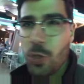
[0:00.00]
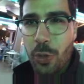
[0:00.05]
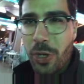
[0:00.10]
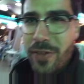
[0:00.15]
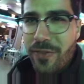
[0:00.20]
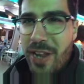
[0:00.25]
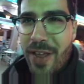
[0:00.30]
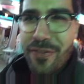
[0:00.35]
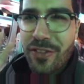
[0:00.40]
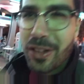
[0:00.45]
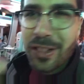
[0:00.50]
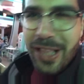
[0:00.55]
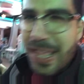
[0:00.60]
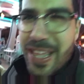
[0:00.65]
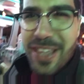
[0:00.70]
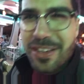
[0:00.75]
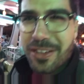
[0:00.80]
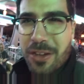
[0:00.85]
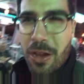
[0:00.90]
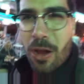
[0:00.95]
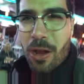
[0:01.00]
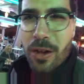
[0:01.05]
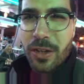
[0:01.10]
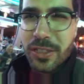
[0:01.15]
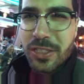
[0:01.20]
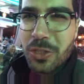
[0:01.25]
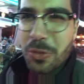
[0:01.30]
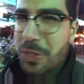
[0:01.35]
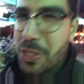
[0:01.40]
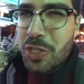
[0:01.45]
You don't even have to like
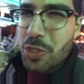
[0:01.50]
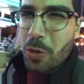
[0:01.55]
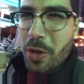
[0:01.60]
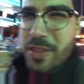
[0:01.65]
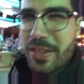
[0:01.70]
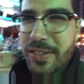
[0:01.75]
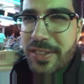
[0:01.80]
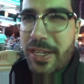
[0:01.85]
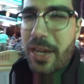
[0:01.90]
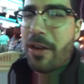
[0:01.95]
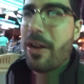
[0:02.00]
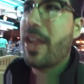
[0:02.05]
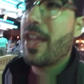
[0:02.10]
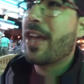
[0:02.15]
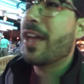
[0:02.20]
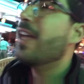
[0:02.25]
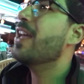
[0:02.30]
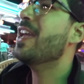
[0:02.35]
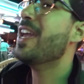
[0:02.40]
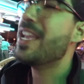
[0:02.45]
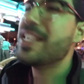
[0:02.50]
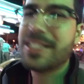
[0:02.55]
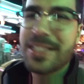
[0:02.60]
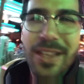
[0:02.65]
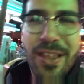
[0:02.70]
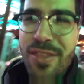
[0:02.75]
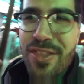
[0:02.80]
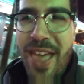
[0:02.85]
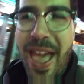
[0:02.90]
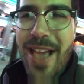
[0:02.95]
Cars to enjoy this area. It's
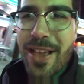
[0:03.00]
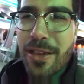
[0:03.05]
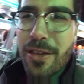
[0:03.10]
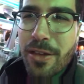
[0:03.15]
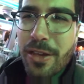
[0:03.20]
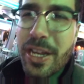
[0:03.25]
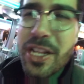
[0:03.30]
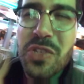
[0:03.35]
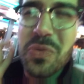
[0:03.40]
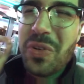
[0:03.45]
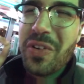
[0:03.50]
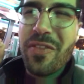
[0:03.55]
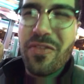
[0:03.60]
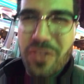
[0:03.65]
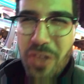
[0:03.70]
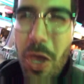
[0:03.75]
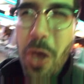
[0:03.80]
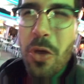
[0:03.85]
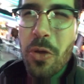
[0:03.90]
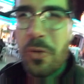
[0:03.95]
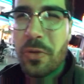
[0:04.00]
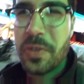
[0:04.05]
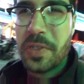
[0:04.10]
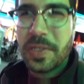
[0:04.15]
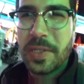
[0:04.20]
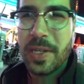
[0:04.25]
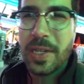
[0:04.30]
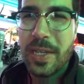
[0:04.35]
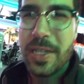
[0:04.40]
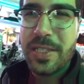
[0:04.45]
that good. It's one of
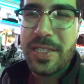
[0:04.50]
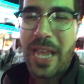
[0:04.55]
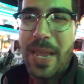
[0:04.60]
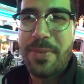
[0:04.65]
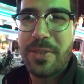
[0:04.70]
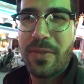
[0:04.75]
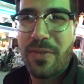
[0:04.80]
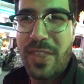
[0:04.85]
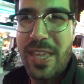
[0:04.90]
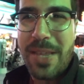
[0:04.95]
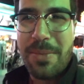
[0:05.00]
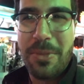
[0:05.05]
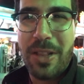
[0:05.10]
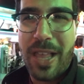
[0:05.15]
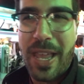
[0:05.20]
those types of themed